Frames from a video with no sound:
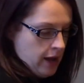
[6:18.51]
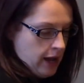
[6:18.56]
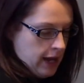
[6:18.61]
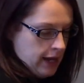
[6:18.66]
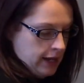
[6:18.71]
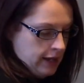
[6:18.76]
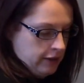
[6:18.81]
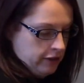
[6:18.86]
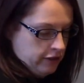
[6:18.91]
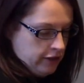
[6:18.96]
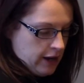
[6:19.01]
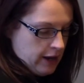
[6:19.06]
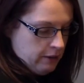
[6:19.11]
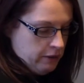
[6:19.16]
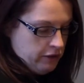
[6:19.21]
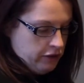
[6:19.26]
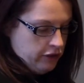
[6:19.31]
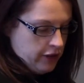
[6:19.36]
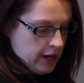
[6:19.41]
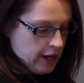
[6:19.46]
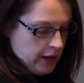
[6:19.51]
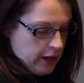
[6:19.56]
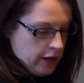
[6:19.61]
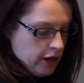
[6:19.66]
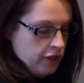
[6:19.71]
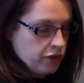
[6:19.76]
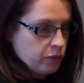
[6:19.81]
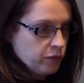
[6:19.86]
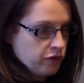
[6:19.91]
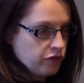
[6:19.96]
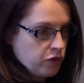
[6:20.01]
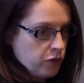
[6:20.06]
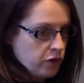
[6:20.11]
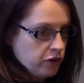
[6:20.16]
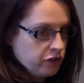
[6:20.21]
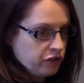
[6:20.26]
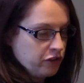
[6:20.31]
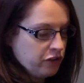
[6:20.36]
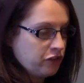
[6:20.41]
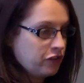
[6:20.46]
And I would say another one, of
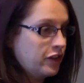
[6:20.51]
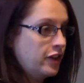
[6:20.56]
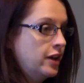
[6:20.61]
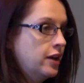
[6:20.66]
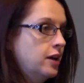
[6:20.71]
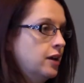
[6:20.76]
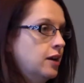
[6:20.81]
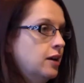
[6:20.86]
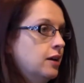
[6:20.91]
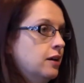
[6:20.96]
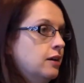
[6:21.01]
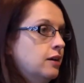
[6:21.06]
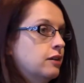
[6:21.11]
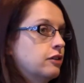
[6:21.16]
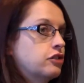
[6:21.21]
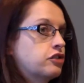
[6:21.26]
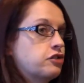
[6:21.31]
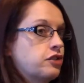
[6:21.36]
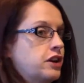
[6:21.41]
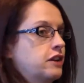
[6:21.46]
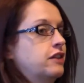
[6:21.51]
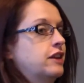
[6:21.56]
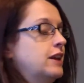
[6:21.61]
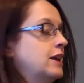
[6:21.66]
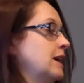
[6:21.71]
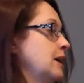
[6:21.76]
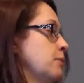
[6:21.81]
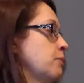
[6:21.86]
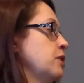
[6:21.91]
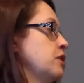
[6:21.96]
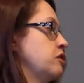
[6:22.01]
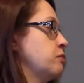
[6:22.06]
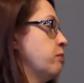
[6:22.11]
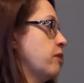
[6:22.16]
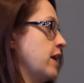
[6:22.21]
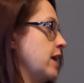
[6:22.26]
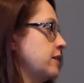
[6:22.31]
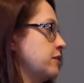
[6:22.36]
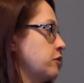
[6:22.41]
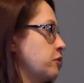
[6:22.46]
course, is strengthening Emory's
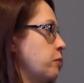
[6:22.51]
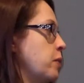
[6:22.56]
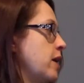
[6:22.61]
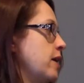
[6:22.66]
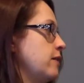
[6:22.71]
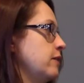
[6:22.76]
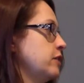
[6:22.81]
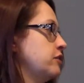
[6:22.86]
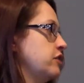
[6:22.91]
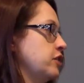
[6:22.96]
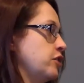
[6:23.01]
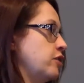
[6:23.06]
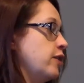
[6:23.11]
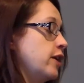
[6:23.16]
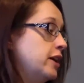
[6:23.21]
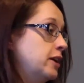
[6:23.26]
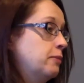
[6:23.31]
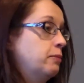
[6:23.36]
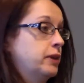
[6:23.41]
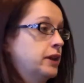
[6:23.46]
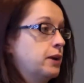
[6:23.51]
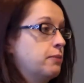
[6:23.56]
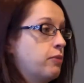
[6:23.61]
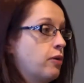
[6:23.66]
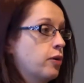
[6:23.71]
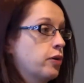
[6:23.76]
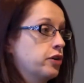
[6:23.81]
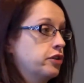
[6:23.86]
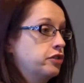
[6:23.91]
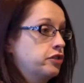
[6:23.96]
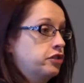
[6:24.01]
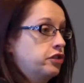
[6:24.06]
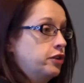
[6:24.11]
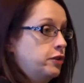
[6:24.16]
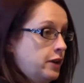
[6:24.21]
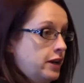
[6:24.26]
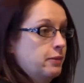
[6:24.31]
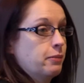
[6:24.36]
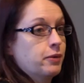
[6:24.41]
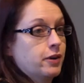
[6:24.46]
brand as well. It's incredibly important
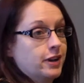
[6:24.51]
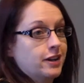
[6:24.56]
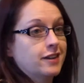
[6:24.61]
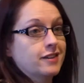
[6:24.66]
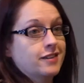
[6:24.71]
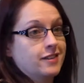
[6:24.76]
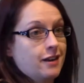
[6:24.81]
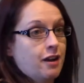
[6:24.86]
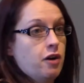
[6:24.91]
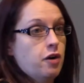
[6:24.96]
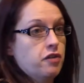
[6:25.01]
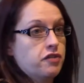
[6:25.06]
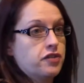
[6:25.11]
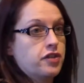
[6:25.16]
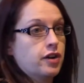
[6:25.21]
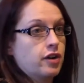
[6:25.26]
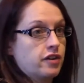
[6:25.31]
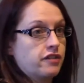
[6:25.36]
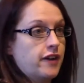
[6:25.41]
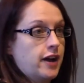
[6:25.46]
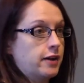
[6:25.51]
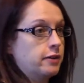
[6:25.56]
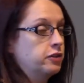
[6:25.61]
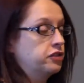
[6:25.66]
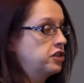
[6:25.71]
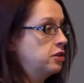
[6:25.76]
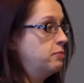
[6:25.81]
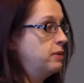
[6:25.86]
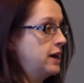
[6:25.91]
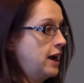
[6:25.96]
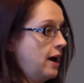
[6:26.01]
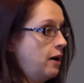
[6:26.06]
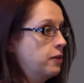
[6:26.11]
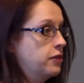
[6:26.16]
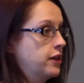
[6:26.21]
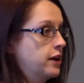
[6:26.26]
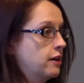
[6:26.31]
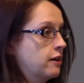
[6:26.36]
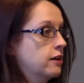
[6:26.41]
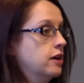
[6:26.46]
to Emory itself that our faculty be
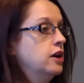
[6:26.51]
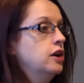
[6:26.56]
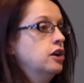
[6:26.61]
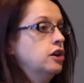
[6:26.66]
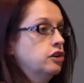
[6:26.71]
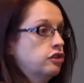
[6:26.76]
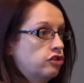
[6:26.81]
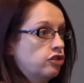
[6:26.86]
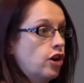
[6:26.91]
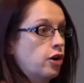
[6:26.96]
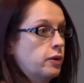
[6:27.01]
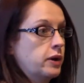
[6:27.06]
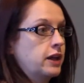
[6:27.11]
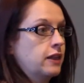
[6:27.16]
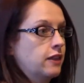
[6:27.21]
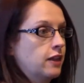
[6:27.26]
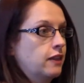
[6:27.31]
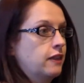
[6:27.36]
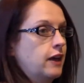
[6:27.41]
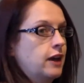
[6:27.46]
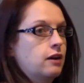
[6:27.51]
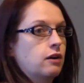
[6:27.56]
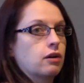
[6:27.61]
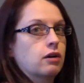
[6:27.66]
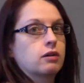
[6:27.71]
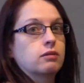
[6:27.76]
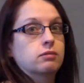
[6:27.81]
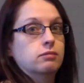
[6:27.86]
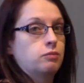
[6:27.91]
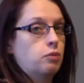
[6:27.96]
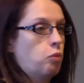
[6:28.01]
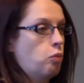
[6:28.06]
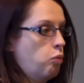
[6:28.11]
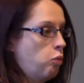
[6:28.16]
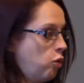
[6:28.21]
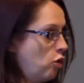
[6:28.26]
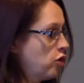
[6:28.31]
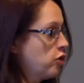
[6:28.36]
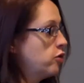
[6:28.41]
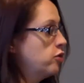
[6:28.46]
out there showing that they are
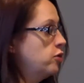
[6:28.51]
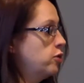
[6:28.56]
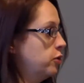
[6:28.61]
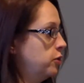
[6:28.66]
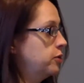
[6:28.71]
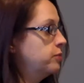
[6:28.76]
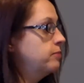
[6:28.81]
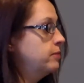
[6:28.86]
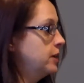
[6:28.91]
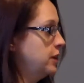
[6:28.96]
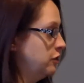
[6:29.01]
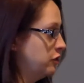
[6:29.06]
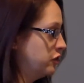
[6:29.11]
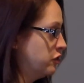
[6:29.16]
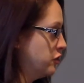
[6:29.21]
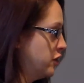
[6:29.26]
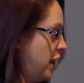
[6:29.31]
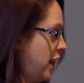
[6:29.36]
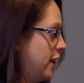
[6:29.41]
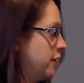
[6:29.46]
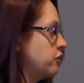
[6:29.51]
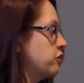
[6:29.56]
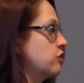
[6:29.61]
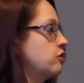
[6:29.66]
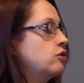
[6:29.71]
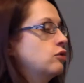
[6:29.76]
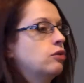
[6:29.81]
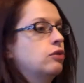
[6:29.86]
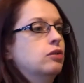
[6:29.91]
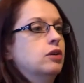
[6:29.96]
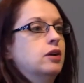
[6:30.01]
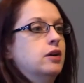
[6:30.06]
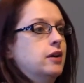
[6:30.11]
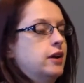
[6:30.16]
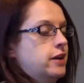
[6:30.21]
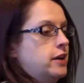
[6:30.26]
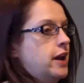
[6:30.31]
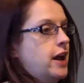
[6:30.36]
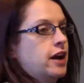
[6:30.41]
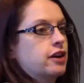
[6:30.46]
world, international,
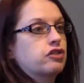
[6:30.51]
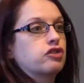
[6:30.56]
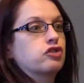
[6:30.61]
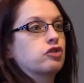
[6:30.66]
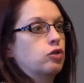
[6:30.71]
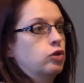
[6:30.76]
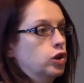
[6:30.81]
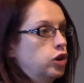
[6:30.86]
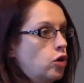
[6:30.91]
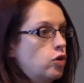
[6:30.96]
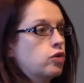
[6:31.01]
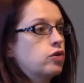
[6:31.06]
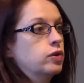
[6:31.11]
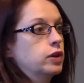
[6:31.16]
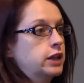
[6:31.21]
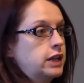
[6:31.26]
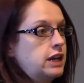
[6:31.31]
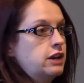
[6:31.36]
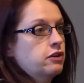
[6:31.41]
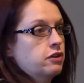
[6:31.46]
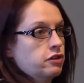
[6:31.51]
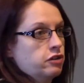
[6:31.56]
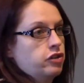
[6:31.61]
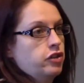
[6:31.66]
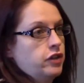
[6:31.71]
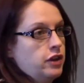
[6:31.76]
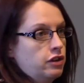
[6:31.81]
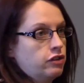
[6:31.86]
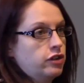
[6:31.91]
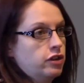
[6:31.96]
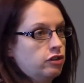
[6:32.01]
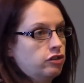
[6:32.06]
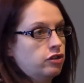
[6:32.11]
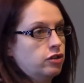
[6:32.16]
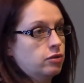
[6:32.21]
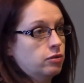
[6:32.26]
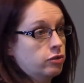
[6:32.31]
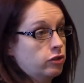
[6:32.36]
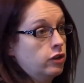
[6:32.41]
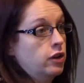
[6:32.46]
national, local leaders in these
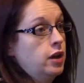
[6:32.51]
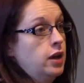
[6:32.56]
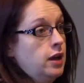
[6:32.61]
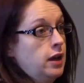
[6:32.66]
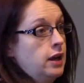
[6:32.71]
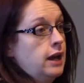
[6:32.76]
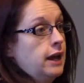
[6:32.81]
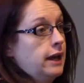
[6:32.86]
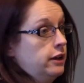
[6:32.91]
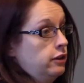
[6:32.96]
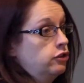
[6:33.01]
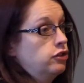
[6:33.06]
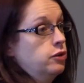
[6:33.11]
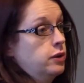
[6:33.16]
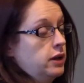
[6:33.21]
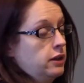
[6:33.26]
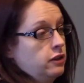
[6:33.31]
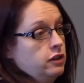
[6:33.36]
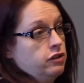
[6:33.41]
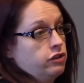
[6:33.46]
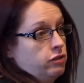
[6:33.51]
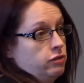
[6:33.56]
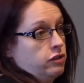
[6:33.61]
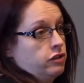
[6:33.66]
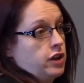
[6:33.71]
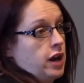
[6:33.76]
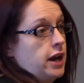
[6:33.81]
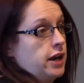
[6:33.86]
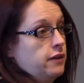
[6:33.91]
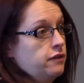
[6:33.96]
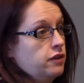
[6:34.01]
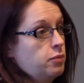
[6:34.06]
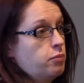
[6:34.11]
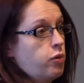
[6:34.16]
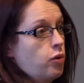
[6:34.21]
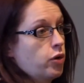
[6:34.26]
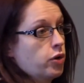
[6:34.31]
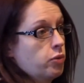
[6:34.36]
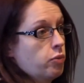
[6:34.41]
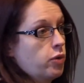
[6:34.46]
issues and doing this kind of
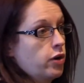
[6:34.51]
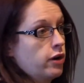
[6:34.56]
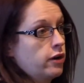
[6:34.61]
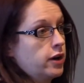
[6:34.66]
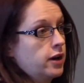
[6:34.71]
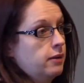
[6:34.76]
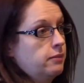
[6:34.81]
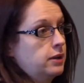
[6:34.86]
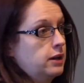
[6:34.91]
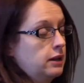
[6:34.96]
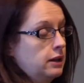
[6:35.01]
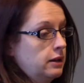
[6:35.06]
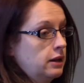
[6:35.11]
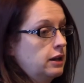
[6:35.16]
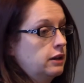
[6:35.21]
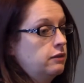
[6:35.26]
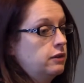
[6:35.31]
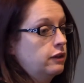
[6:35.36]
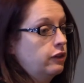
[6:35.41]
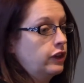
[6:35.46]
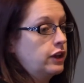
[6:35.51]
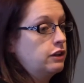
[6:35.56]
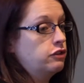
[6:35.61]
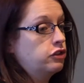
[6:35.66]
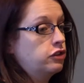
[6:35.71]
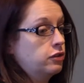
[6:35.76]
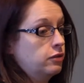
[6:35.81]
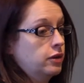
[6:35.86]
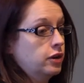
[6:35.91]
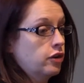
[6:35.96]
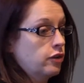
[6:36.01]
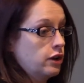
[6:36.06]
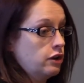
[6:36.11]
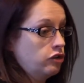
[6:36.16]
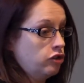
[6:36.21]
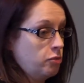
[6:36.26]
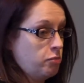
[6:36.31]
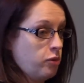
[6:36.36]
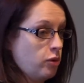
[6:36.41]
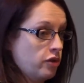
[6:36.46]
important work. I mean, it leads to
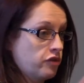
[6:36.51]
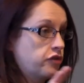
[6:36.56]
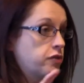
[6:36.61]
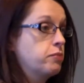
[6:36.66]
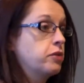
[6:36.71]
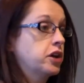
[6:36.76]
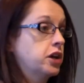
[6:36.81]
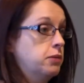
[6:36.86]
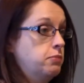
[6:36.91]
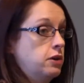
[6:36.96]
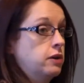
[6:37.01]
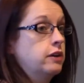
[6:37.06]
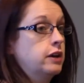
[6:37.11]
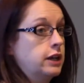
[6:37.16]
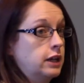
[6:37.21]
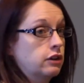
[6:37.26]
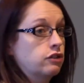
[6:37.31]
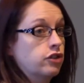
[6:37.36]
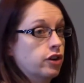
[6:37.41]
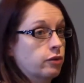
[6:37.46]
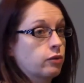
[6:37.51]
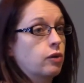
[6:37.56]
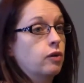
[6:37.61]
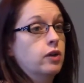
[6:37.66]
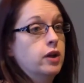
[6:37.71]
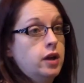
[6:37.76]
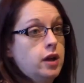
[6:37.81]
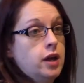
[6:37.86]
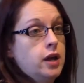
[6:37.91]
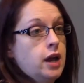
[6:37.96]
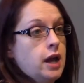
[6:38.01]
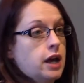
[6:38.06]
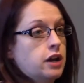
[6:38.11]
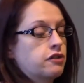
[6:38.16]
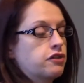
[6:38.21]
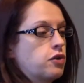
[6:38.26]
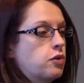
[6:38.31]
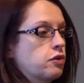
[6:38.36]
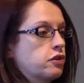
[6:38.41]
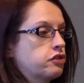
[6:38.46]
increased support from the community in general. And
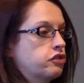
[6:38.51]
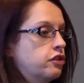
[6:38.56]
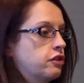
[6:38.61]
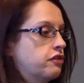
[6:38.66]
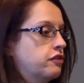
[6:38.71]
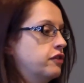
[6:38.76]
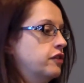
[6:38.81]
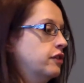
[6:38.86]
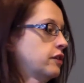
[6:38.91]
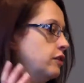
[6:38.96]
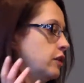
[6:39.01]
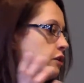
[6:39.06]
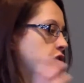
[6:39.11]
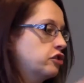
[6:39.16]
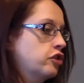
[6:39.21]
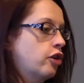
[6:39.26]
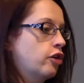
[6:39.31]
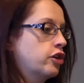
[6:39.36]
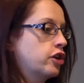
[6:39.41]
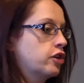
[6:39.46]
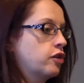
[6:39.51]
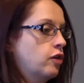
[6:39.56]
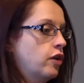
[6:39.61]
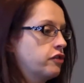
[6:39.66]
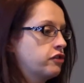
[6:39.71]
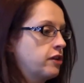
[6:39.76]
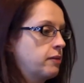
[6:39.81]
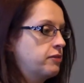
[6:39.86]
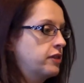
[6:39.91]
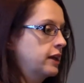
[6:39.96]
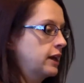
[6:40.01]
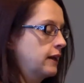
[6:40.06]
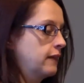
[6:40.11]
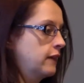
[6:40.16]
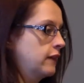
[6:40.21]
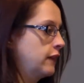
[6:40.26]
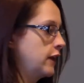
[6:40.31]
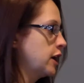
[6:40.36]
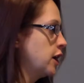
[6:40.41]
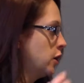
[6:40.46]
of course, if there's an article on something
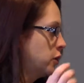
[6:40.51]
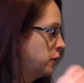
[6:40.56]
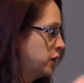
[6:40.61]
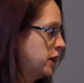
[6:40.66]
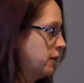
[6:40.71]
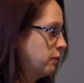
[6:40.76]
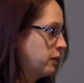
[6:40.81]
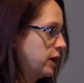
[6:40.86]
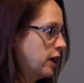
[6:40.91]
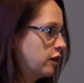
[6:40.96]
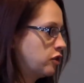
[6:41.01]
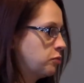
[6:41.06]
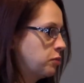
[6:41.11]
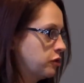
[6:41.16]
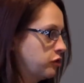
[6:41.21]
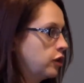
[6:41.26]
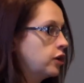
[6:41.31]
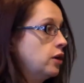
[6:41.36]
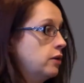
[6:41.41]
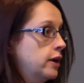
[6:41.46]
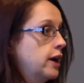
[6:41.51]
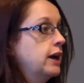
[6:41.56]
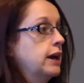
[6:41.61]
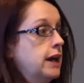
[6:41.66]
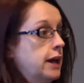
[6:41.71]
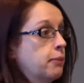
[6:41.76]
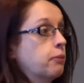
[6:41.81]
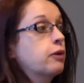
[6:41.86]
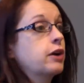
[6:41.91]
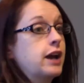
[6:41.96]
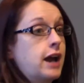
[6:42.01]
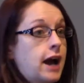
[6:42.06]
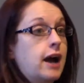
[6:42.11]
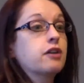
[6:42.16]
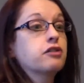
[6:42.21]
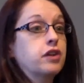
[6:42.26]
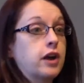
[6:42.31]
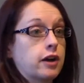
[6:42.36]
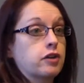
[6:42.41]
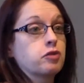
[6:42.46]
and then they go to an Emory expert, it's like, okay, Emory
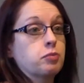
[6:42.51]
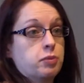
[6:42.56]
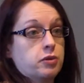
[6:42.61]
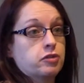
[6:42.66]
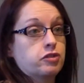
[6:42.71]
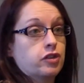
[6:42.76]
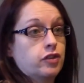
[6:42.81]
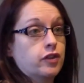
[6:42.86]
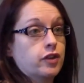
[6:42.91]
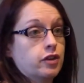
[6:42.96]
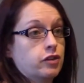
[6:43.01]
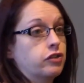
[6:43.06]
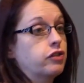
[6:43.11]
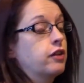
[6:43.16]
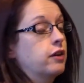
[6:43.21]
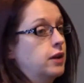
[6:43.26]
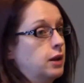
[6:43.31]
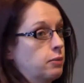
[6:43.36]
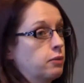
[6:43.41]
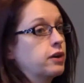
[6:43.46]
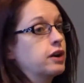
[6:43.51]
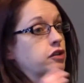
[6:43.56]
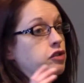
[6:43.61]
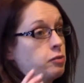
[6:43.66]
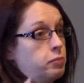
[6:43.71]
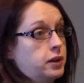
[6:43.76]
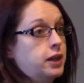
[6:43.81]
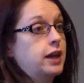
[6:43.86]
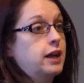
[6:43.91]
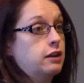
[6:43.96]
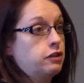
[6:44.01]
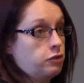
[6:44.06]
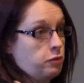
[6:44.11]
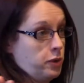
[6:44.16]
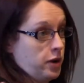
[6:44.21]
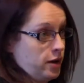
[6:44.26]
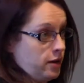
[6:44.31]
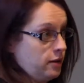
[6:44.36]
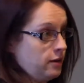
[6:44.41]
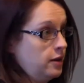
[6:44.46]
has experts in this. The Emory is a place
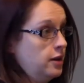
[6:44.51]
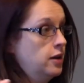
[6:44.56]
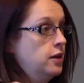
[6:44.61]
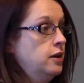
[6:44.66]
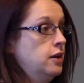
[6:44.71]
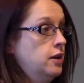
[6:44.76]
where